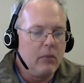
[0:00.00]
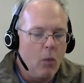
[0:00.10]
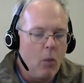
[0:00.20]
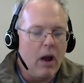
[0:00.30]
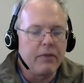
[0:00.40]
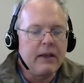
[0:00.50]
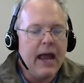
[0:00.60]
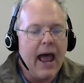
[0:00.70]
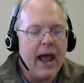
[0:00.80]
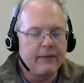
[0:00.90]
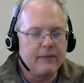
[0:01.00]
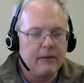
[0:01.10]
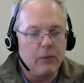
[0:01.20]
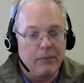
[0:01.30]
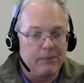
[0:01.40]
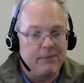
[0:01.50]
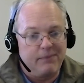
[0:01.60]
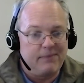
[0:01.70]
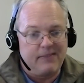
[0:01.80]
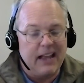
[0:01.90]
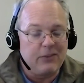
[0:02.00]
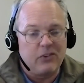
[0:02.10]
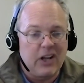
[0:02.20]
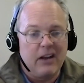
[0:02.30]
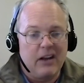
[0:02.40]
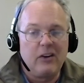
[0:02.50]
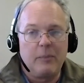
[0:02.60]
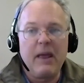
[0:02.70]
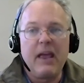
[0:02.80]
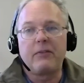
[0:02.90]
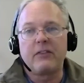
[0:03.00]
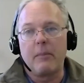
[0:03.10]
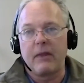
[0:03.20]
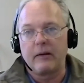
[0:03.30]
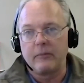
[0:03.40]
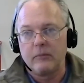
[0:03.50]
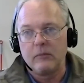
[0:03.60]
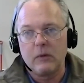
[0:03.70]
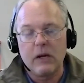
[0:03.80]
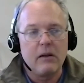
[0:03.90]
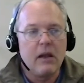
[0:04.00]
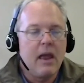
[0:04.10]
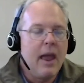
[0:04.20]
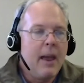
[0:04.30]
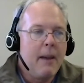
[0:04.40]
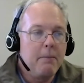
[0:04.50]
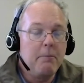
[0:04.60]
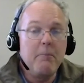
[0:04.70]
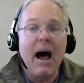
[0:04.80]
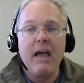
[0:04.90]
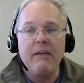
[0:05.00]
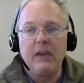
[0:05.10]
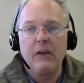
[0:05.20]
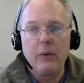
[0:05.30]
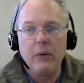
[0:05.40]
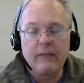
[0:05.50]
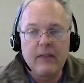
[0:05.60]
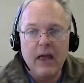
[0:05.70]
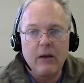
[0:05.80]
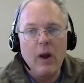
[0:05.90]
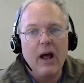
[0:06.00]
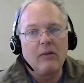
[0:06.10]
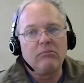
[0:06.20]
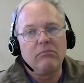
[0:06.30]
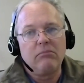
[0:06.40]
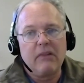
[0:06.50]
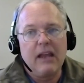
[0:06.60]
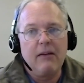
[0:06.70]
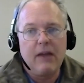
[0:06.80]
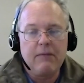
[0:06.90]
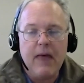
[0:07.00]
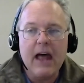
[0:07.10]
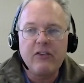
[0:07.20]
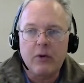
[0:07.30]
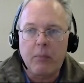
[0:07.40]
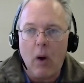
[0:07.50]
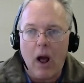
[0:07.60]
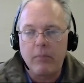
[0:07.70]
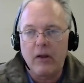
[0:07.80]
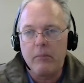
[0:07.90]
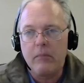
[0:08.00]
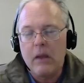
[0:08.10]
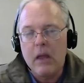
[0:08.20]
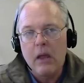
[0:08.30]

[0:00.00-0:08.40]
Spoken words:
a wealth tax, well, that's what you got to do to pay for something. My view is that, well, if that's your problem,